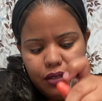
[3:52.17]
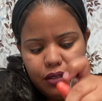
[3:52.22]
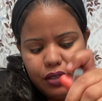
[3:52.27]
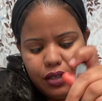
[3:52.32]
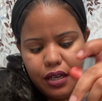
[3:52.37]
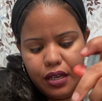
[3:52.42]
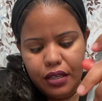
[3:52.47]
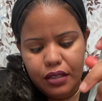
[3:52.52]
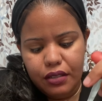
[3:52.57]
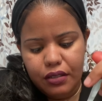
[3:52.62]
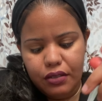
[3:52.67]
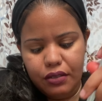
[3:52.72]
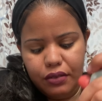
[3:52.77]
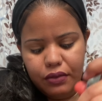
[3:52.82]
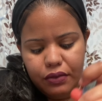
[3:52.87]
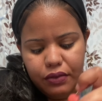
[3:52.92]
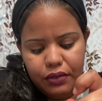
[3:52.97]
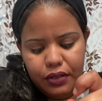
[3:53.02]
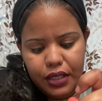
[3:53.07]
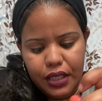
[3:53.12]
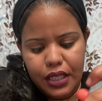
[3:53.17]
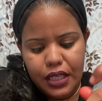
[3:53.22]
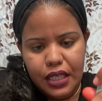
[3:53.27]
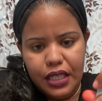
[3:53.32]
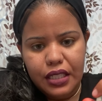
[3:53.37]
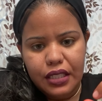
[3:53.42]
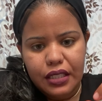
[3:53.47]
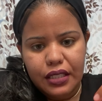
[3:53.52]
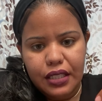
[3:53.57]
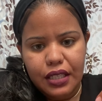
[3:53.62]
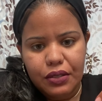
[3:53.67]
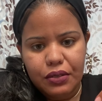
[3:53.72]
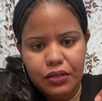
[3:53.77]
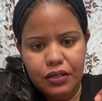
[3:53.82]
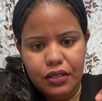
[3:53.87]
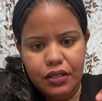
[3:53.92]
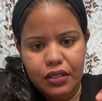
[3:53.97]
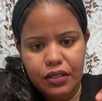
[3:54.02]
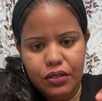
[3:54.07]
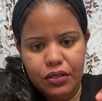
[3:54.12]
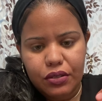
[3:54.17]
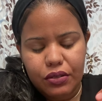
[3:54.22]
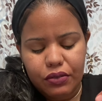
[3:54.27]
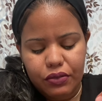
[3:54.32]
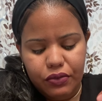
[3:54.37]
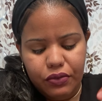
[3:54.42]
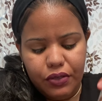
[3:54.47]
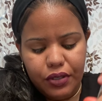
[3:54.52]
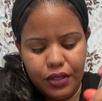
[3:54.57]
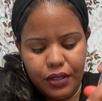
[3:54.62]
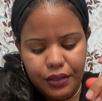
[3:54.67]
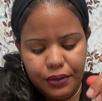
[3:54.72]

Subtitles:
kind of. That's how it's looking so far.